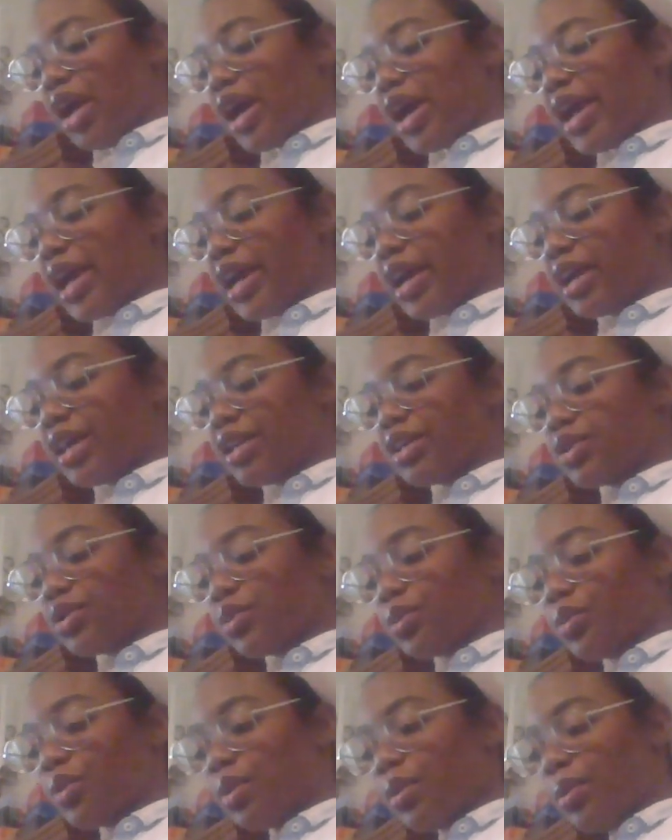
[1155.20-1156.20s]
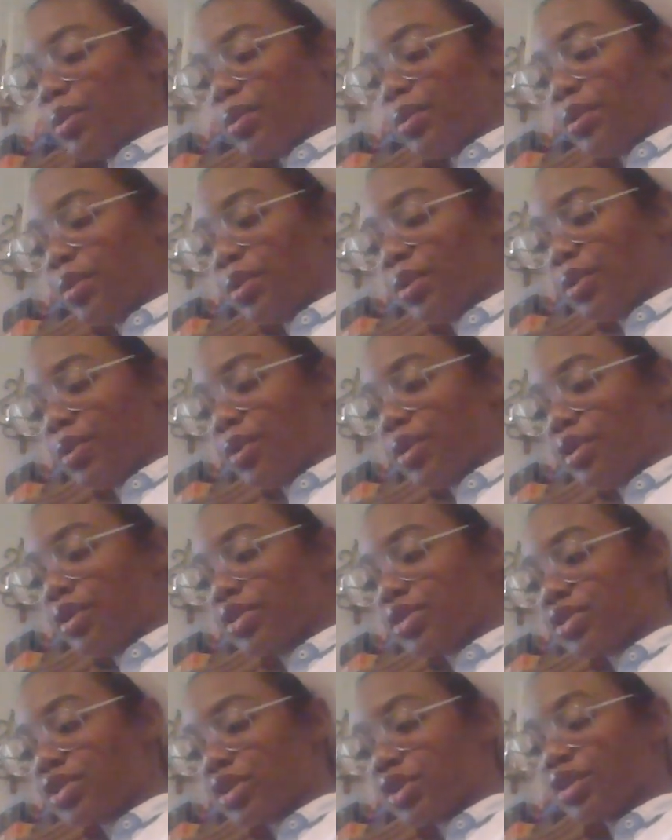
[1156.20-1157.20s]
and
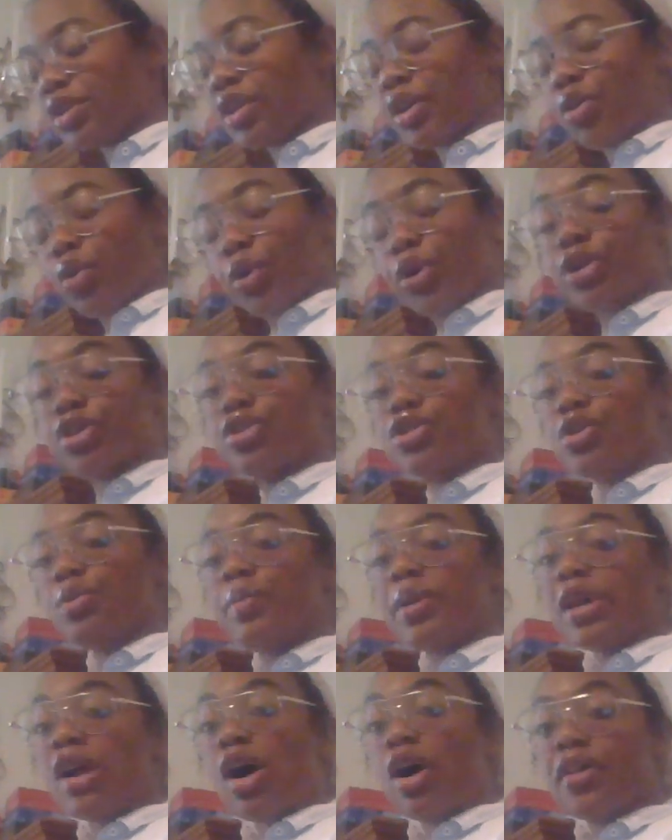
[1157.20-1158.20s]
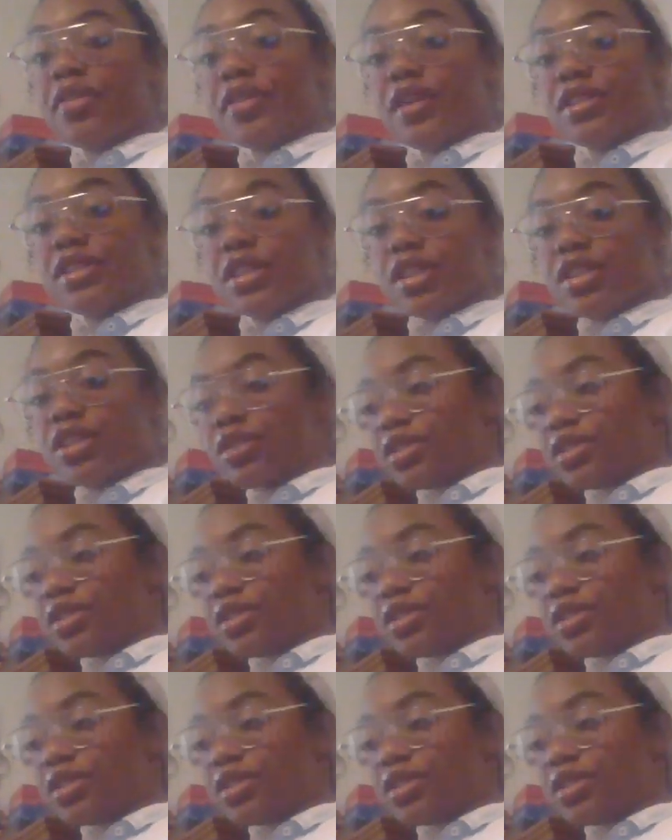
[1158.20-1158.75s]
in order to be authentic,